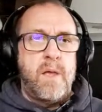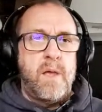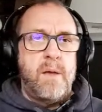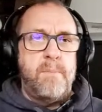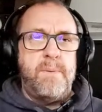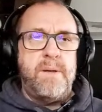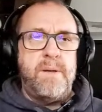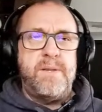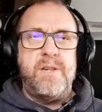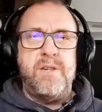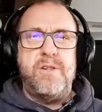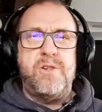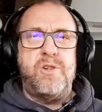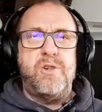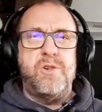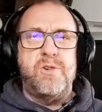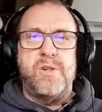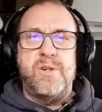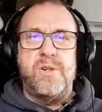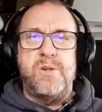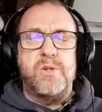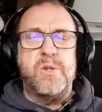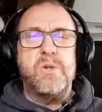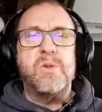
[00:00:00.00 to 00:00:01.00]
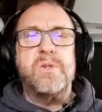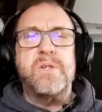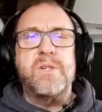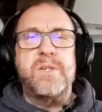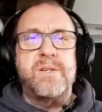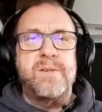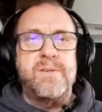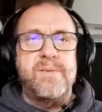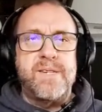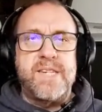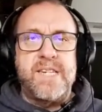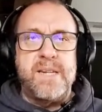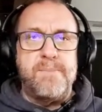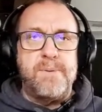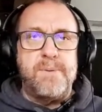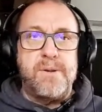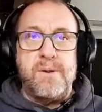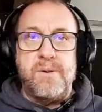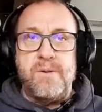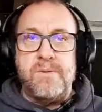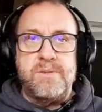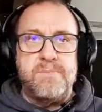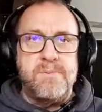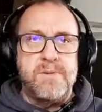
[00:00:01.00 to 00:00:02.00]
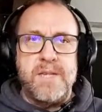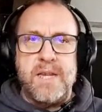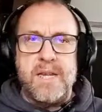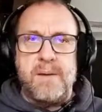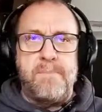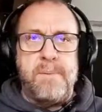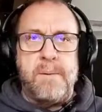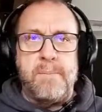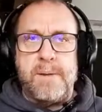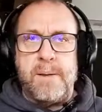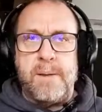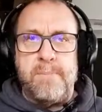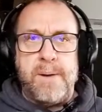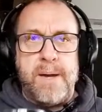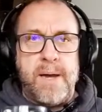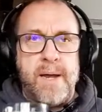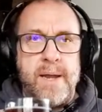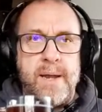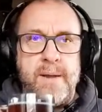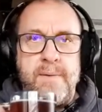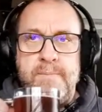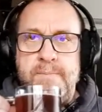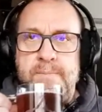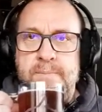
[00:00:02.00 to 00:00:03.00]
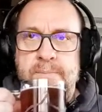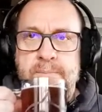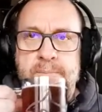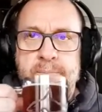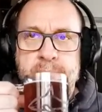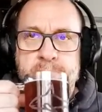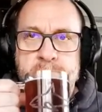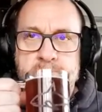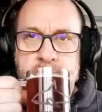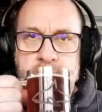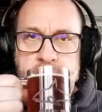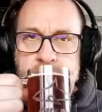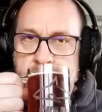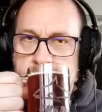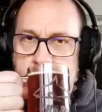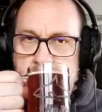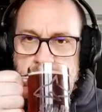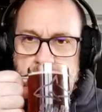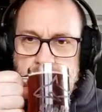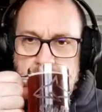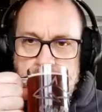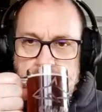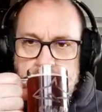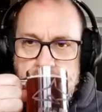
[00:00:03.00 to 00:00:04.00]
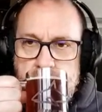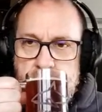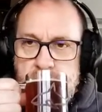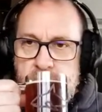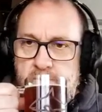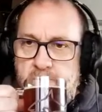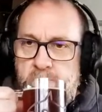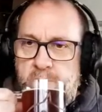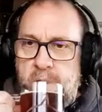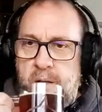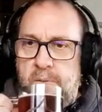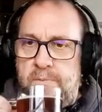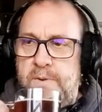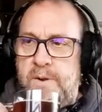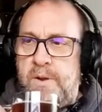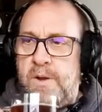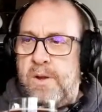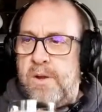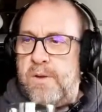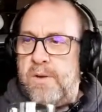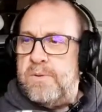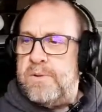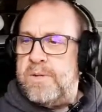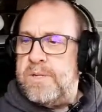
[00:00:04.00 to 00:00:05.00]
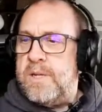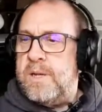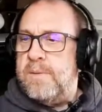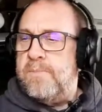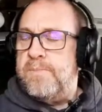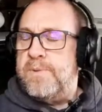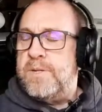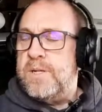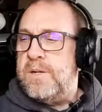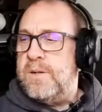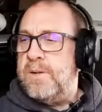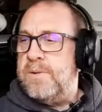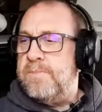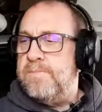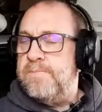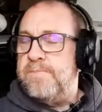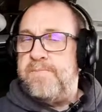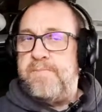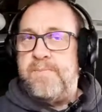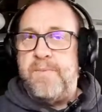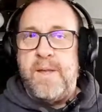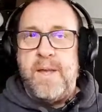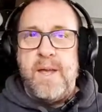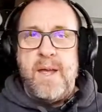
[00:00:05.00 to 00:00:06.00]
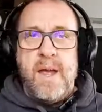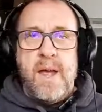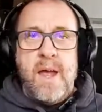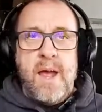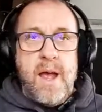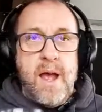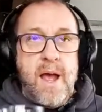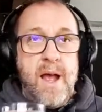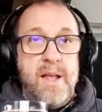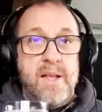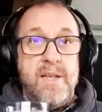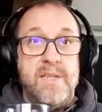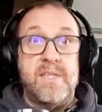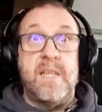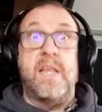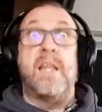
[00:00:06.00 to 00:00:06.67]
But it's your usual typical. It smells like a pumpkin pie right up the nose. So, and it's not